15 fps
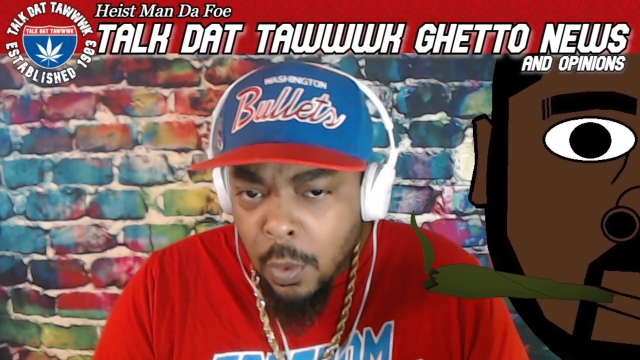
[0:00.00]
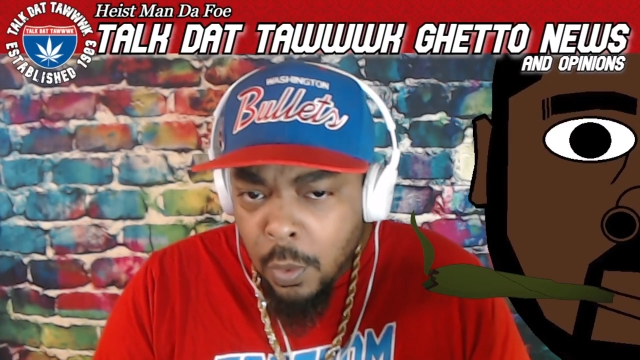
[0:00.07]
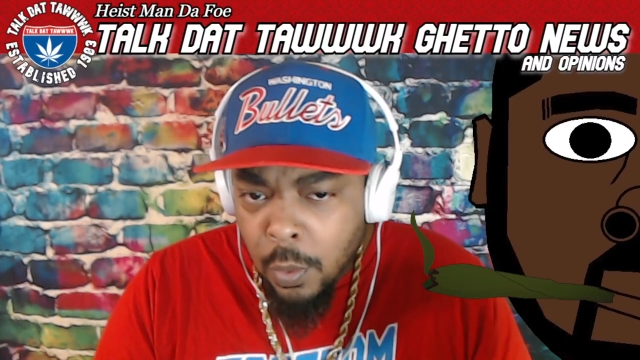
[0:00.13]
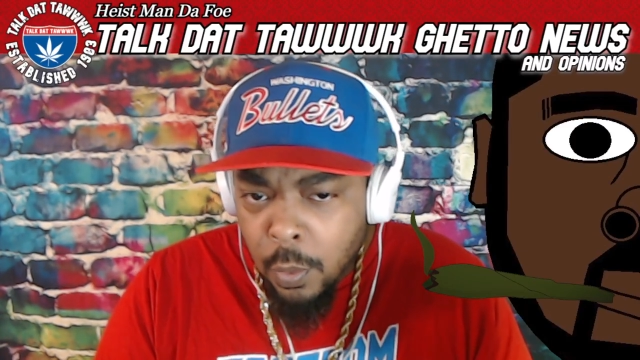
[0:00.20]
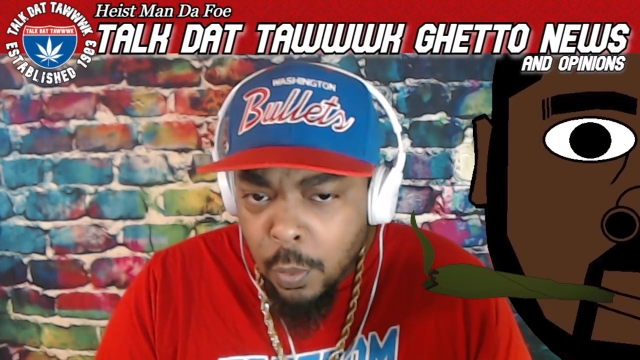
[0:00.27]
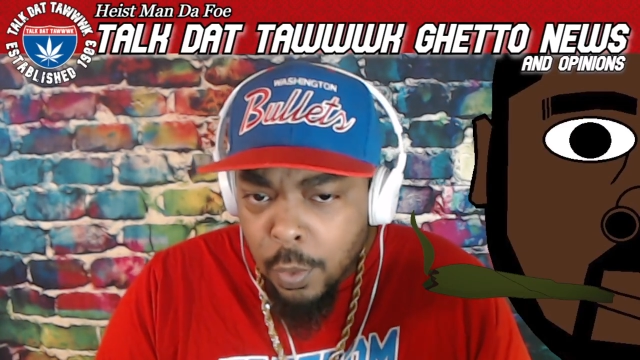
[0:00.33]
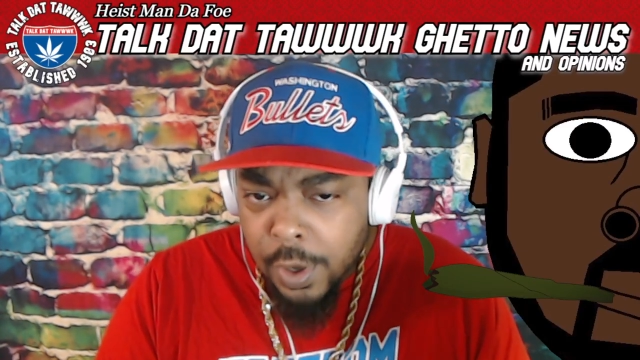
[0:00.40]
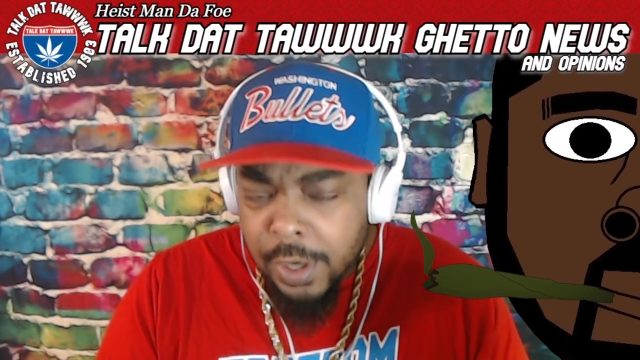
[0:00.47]

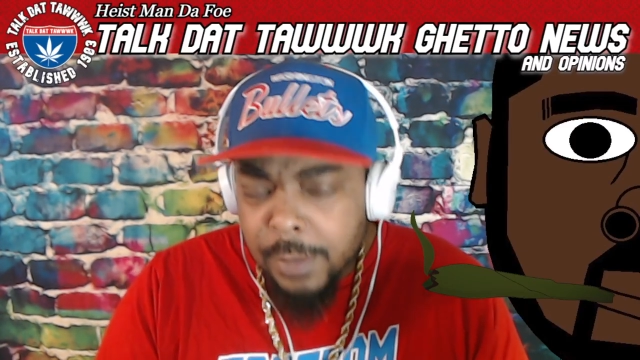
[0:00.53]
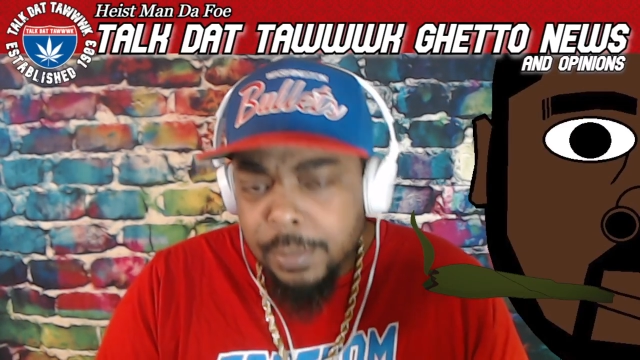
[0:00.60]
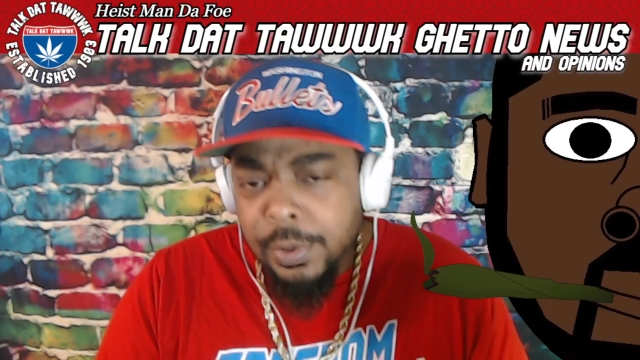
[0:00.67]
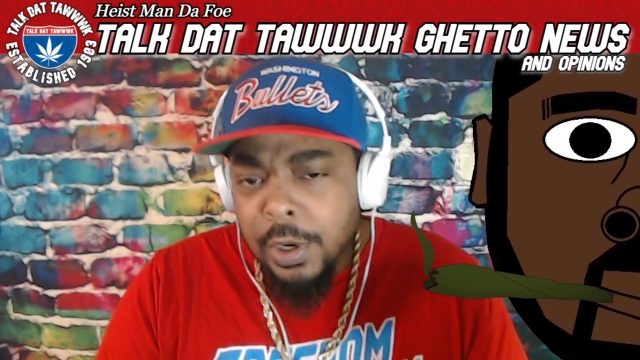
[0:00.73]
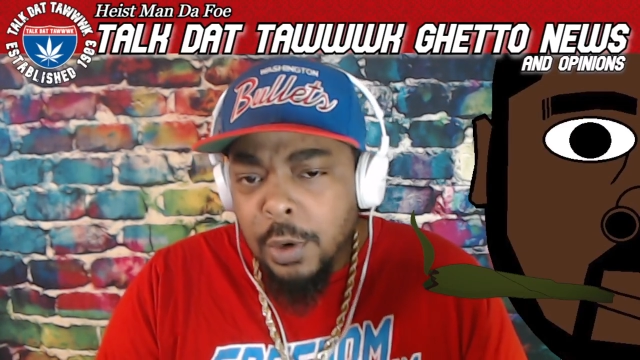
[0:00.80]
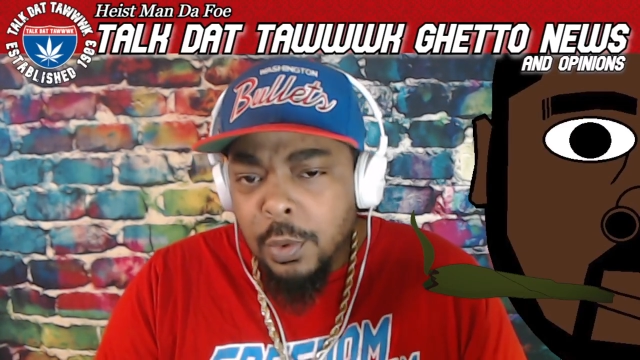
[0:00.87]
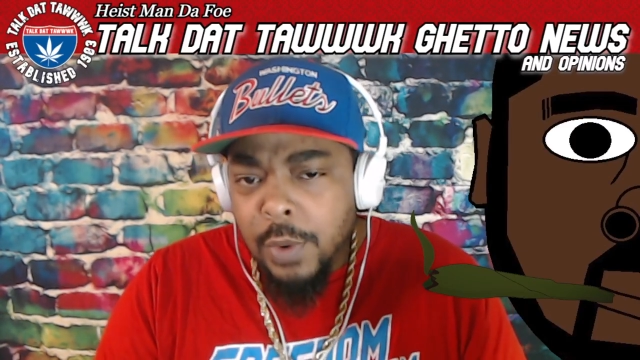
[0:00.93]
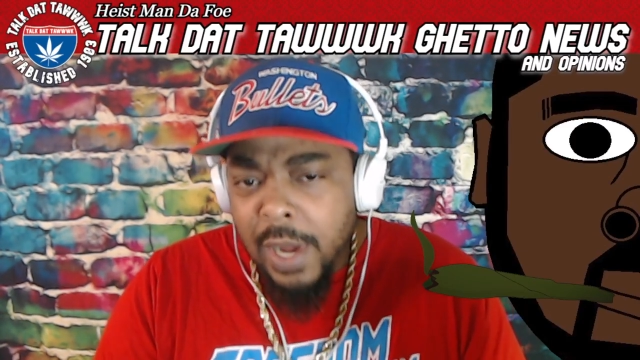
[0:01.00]
What up,
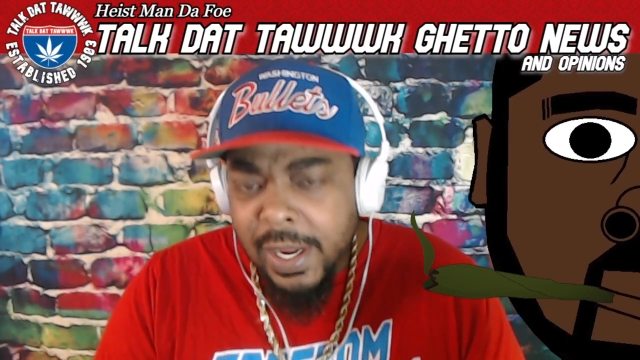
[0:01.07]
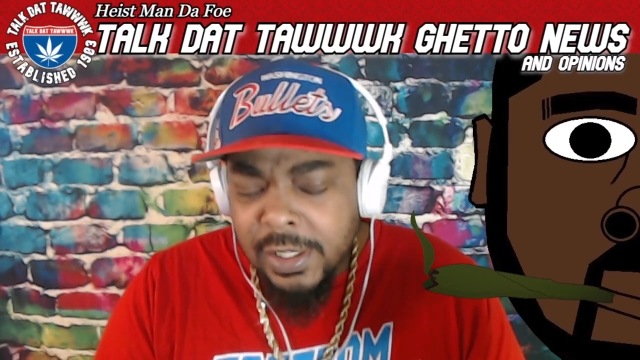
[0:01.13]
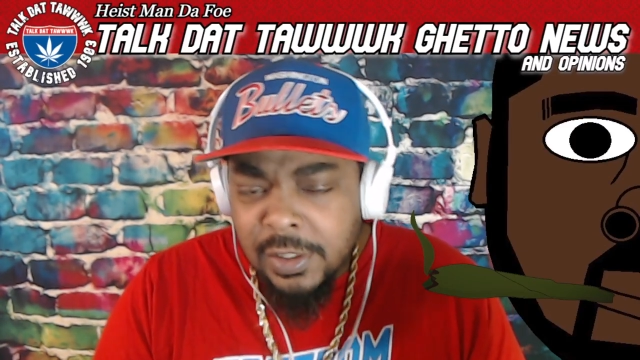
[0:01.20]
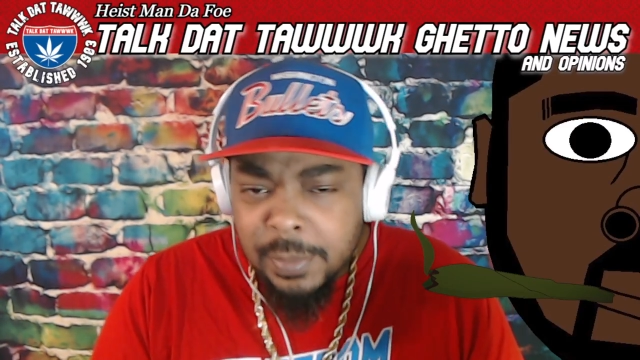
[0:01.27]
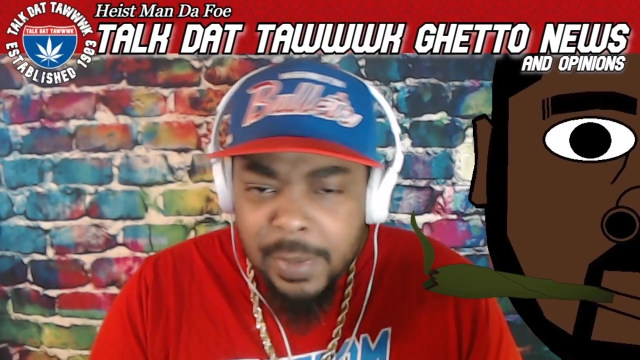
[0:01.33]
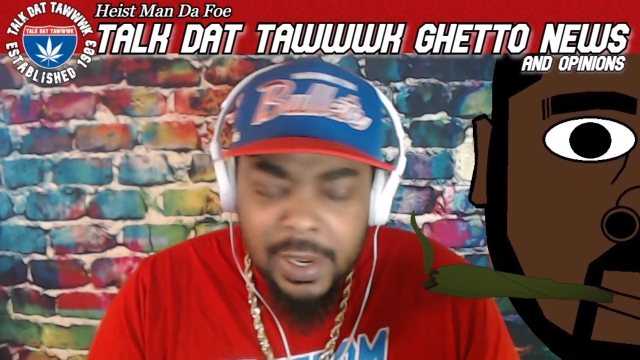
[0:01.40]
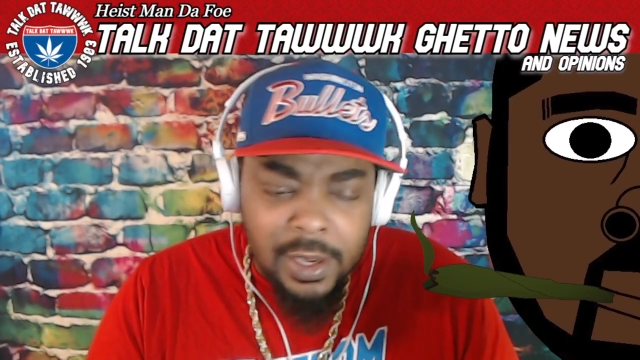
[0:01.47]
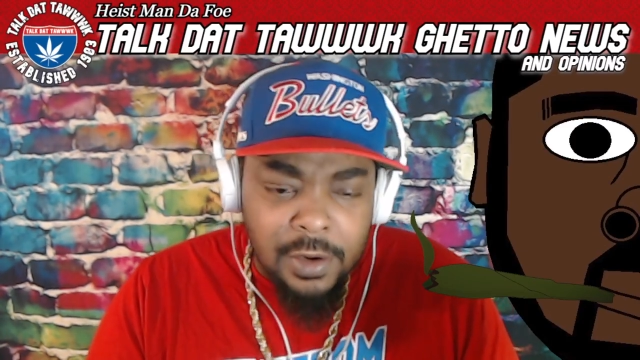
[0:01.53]
though, Heist
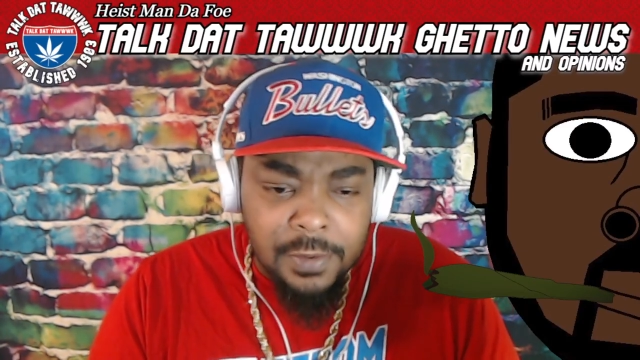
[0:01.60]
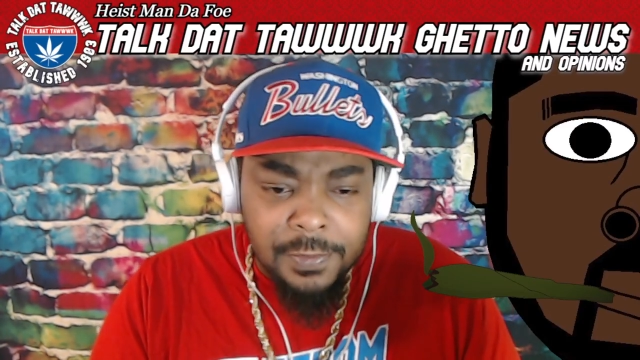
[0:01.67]
Man the